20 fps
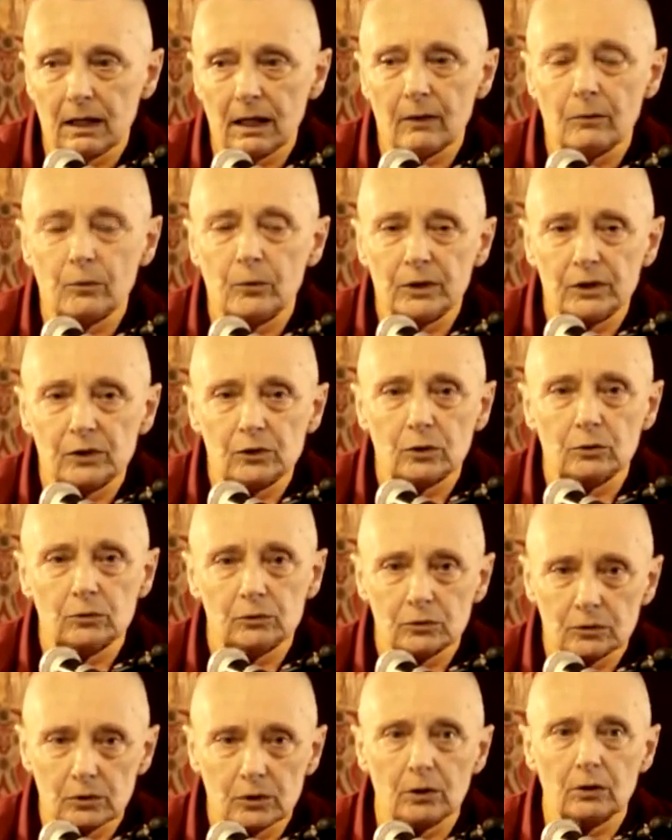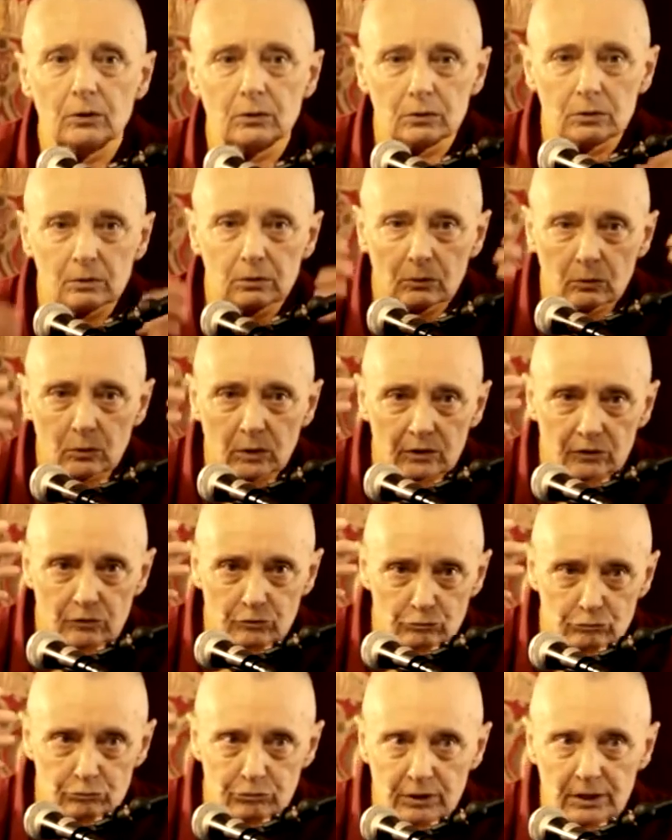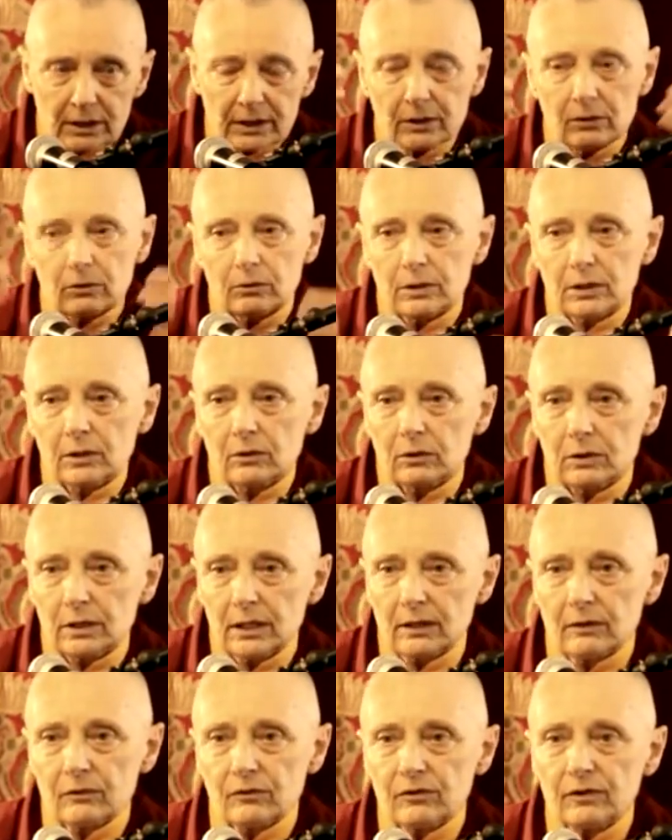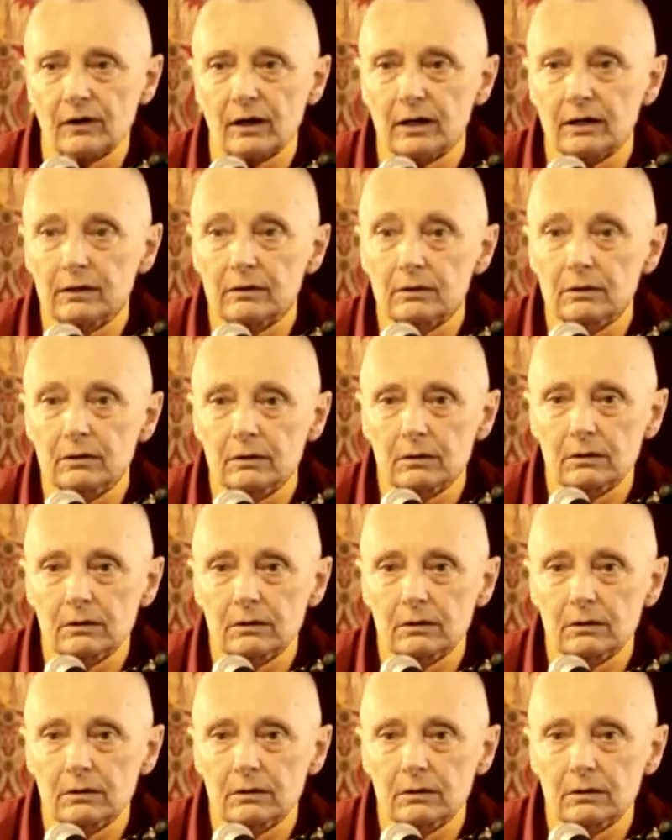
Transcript: And we don't know what's really going on outside.